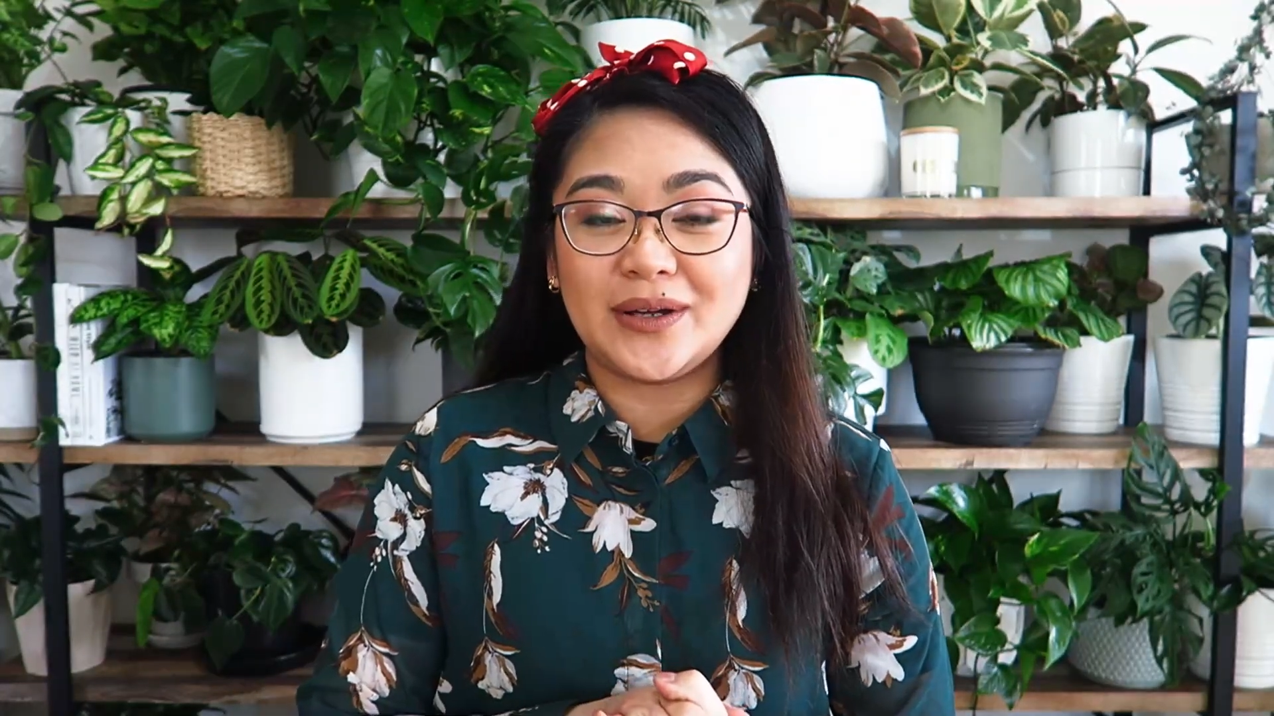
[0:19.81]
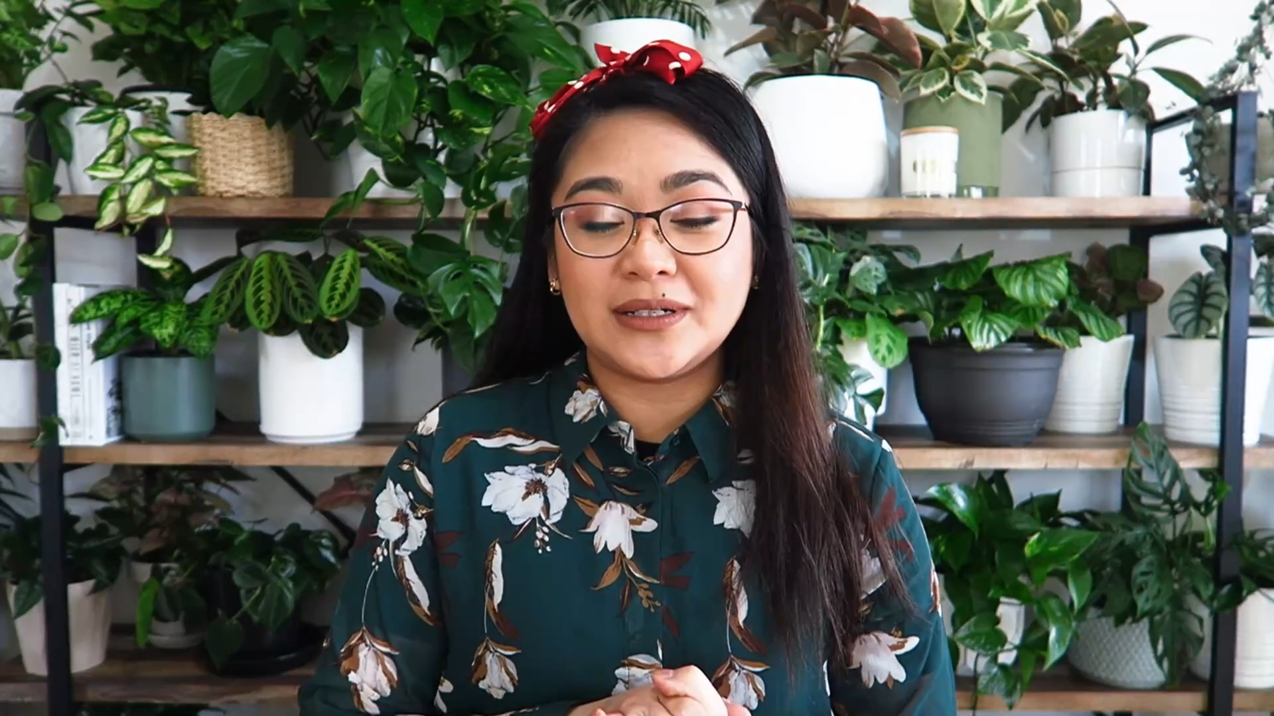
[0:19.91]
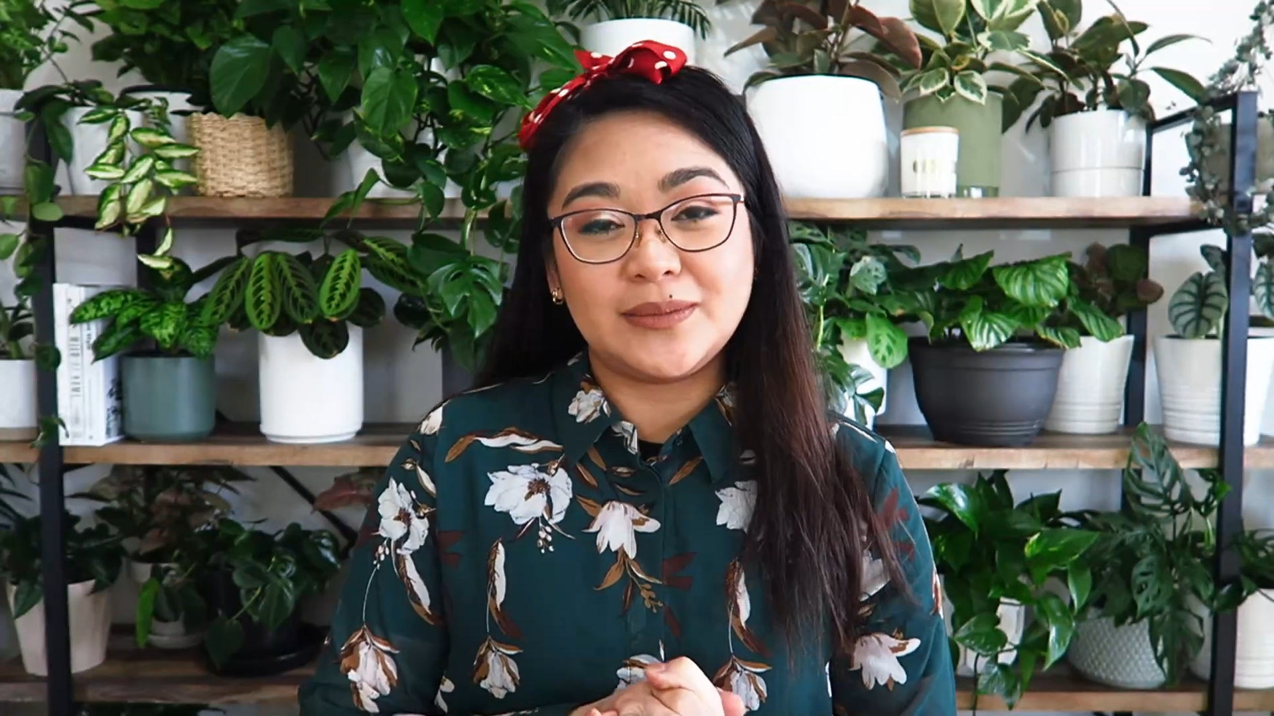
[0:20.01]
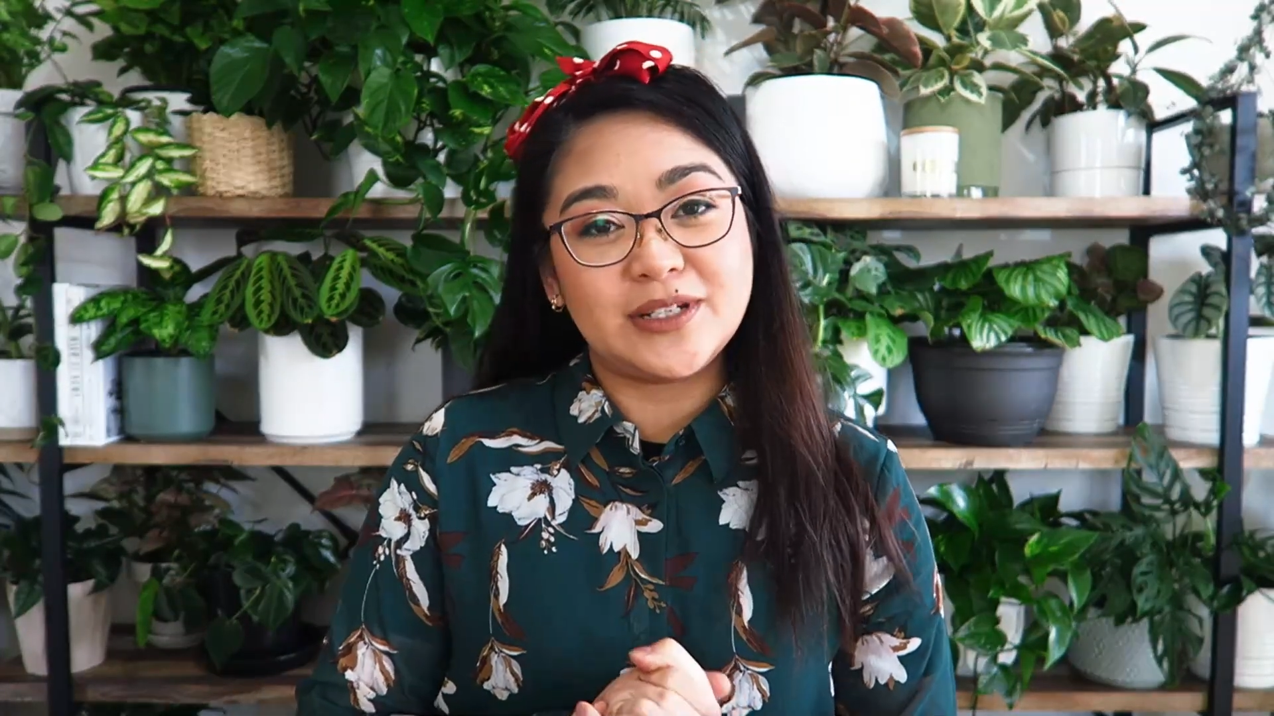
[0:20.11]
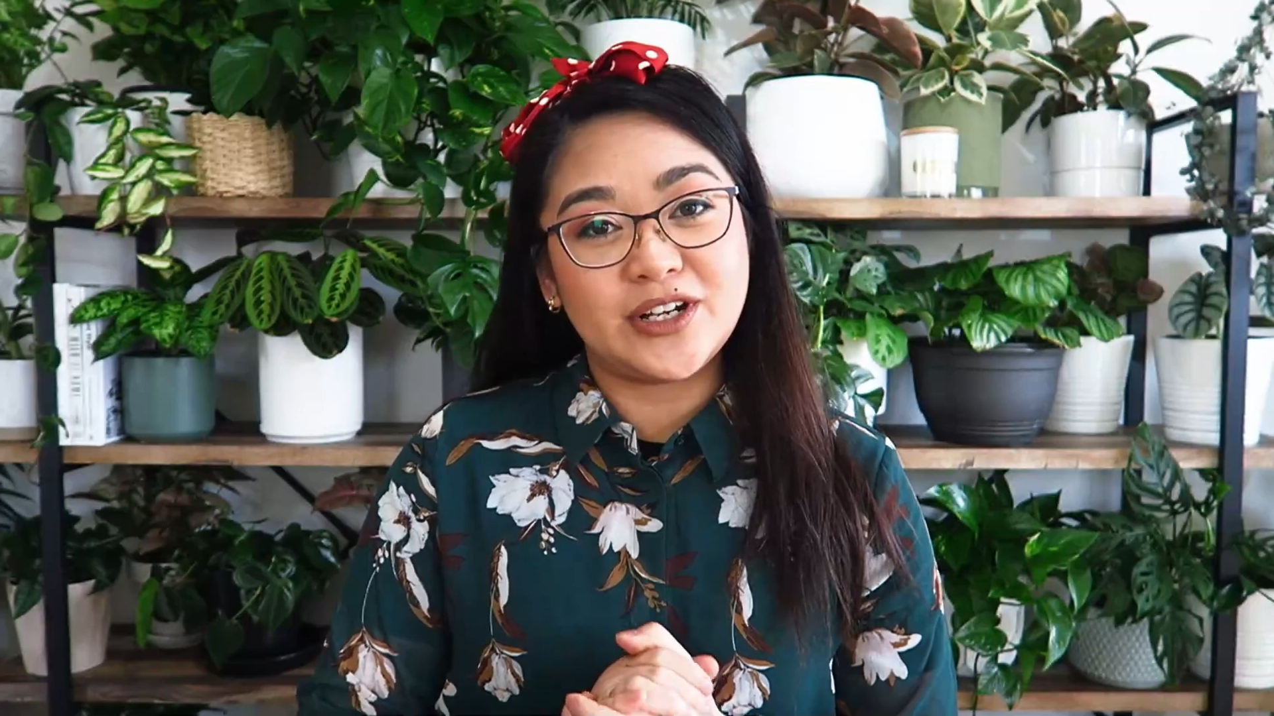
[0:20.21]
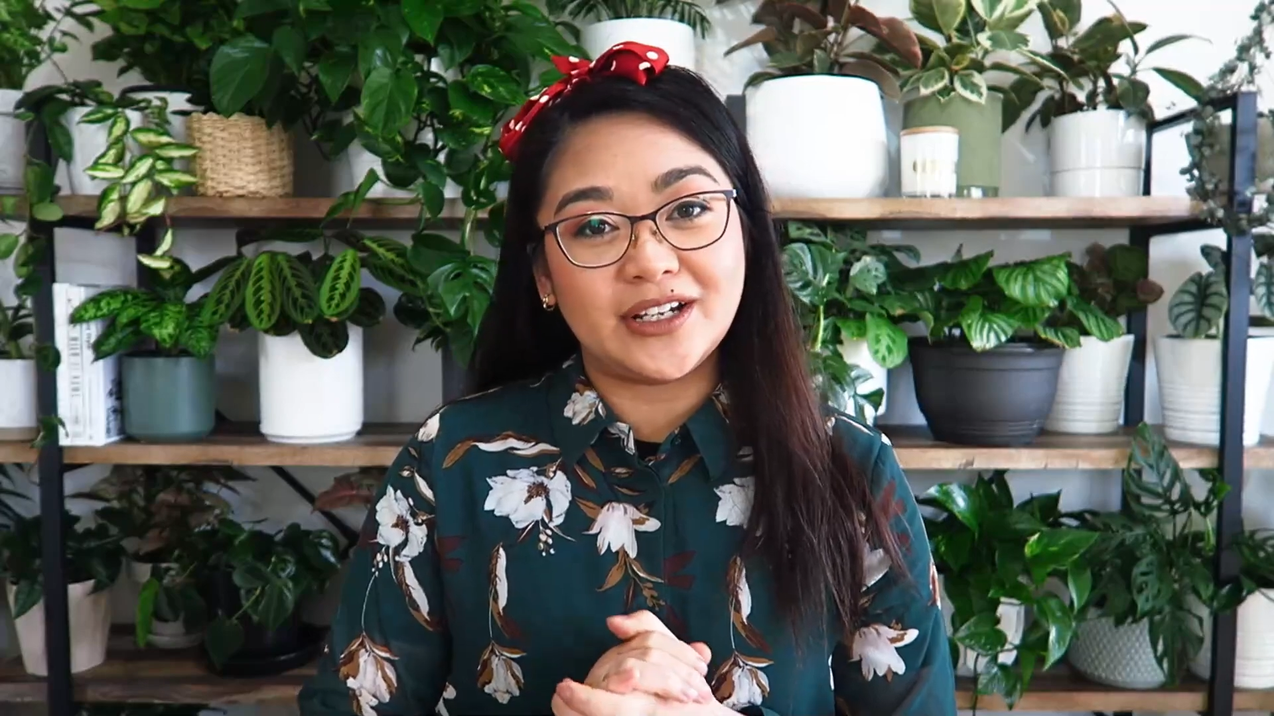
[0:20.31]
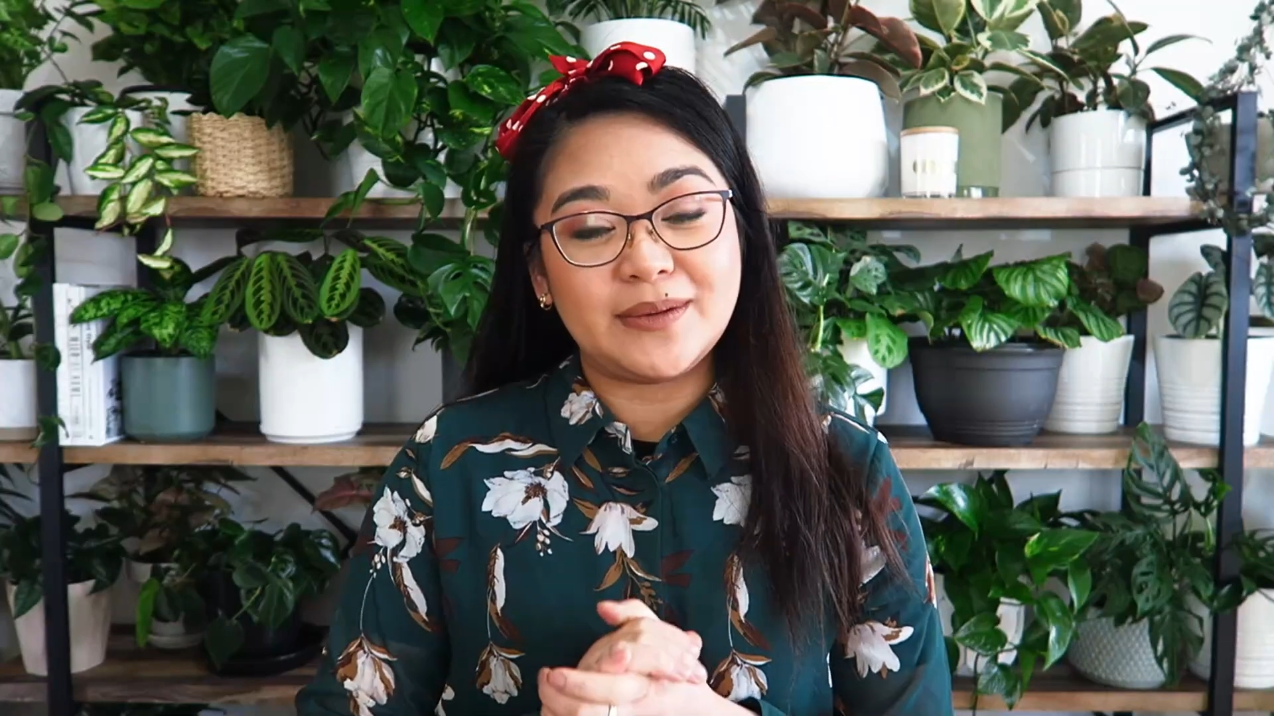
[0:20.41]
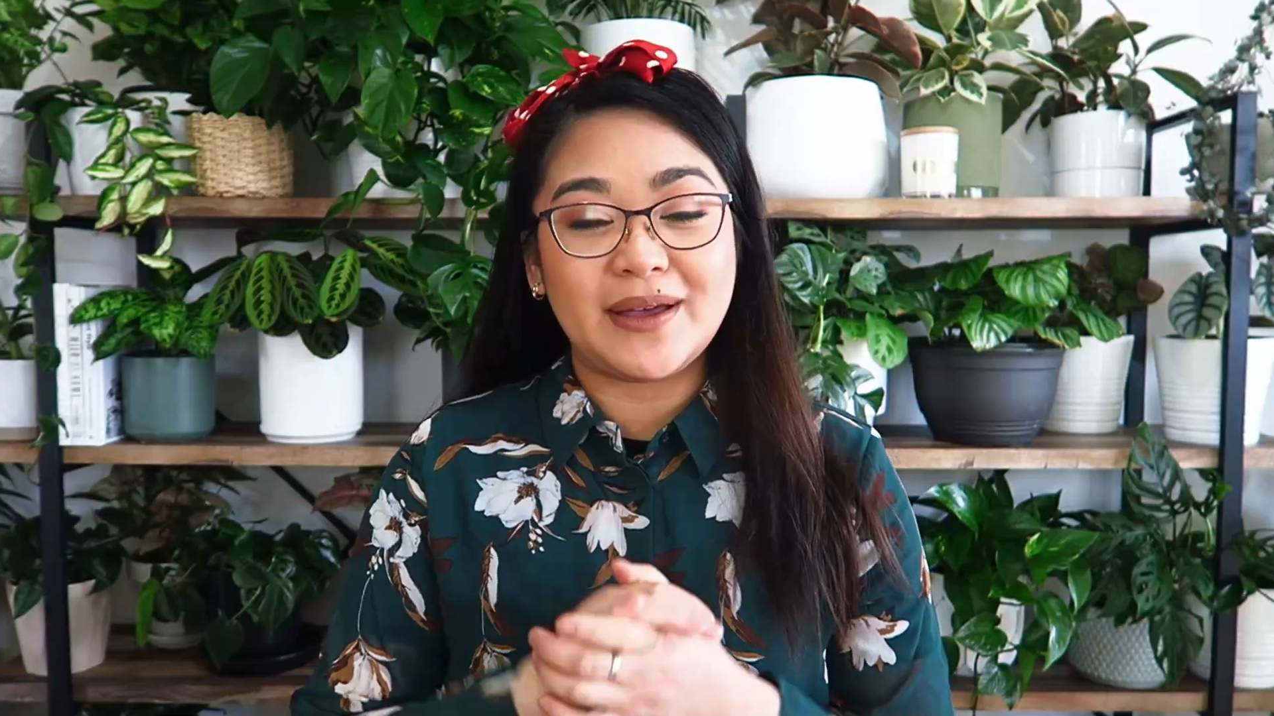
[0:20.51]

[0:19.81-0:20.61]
I'm going to be talking